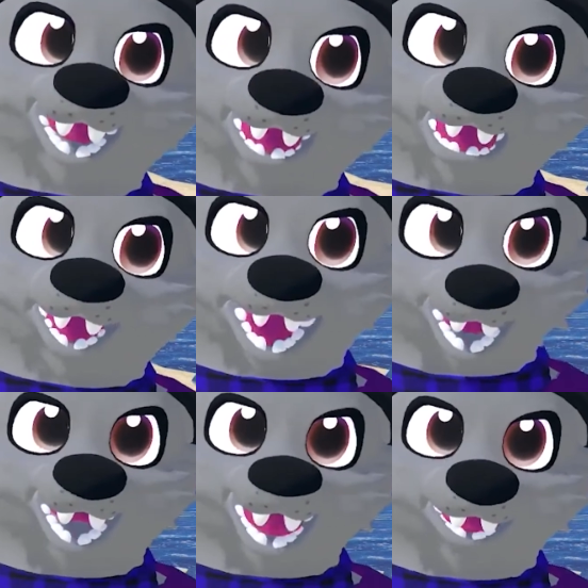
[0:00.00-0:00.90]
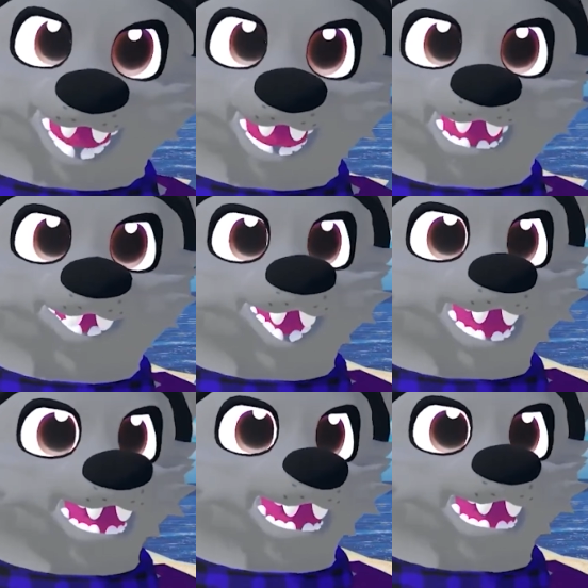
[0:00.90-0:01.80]
on Twitter
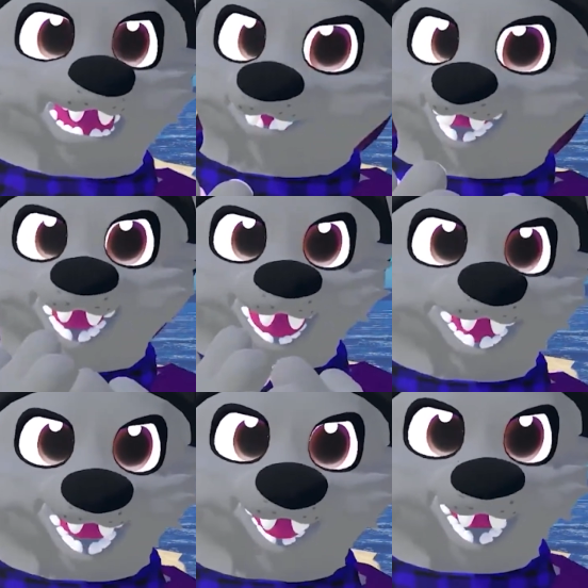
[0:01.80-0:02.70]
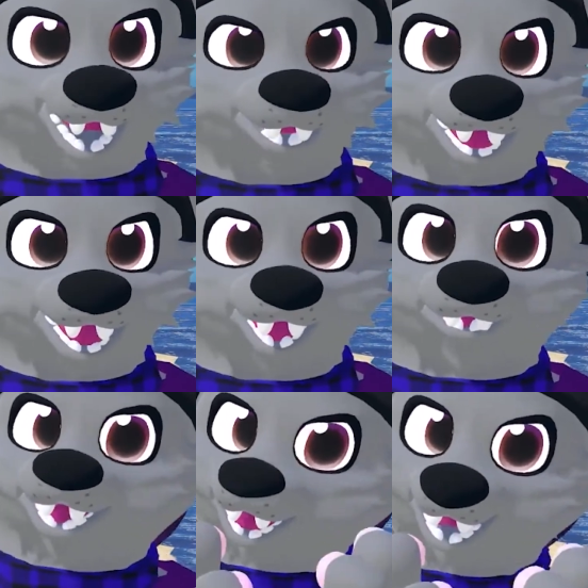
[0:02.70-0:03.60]
where, like, I would love to see your
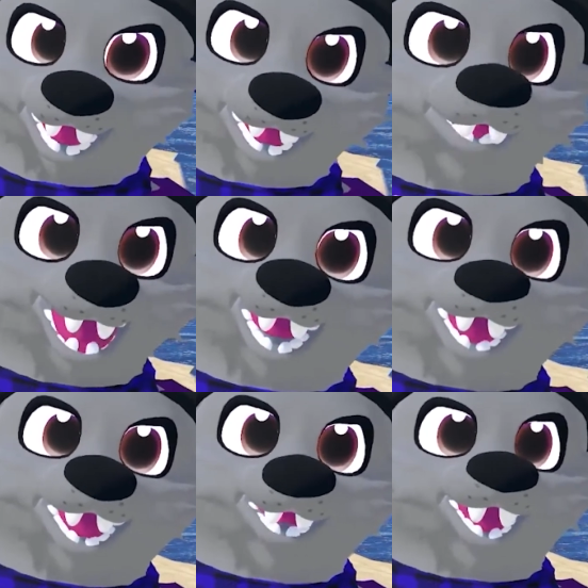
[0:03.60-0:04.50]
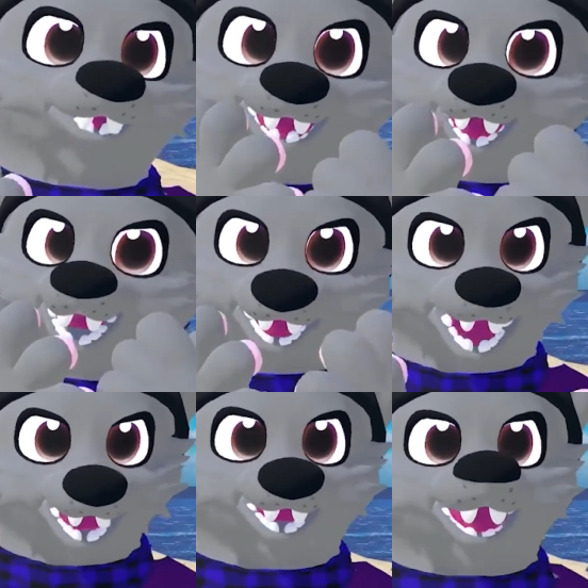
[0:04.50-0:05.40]
Fursonas. Please send me your Fursonas. I
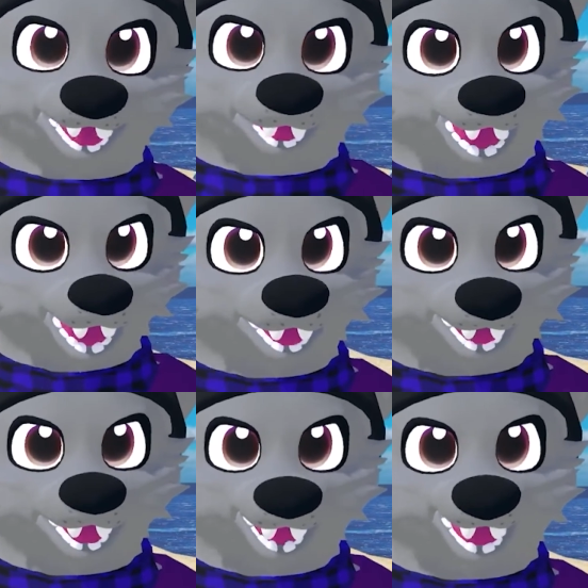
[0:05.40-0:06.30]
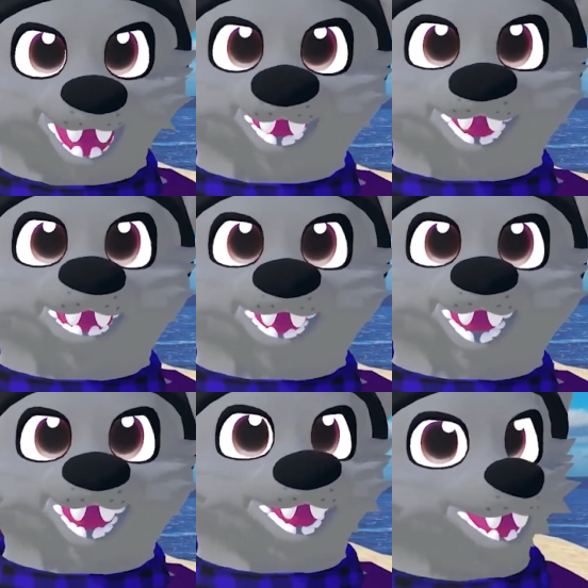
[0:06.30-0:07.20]
am obsessed with seeing people's
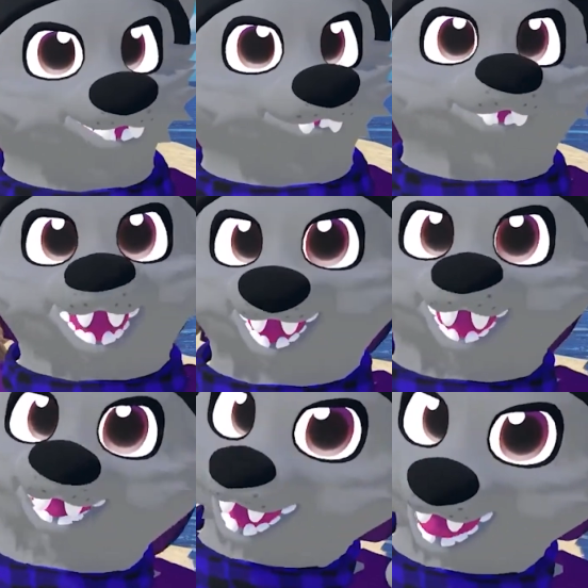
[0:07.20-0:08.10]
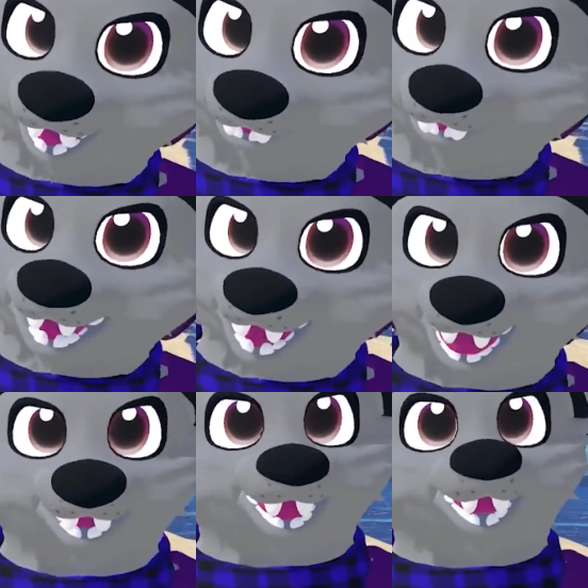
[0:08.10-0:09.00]
Fursonas, as you can probably tell from my YouTube
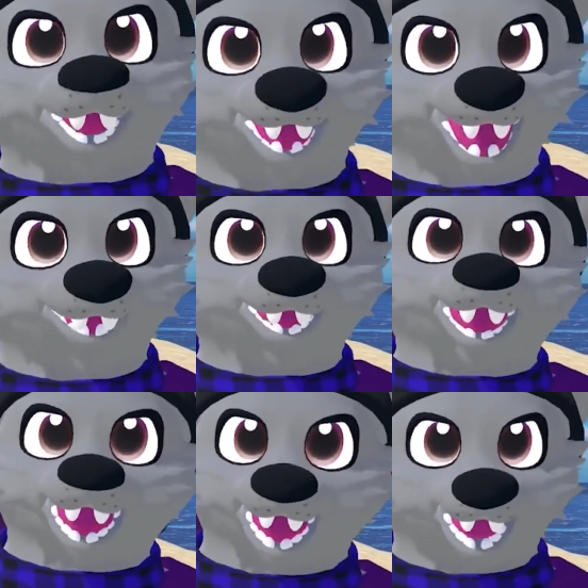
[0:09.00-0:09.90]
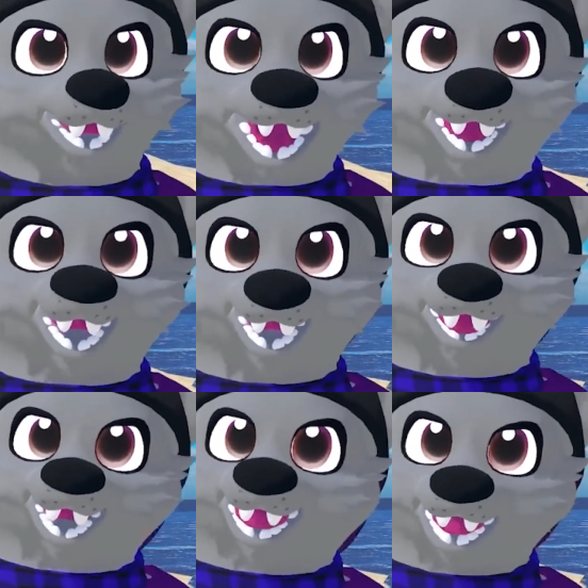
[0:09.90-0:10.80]
videos. I love them, so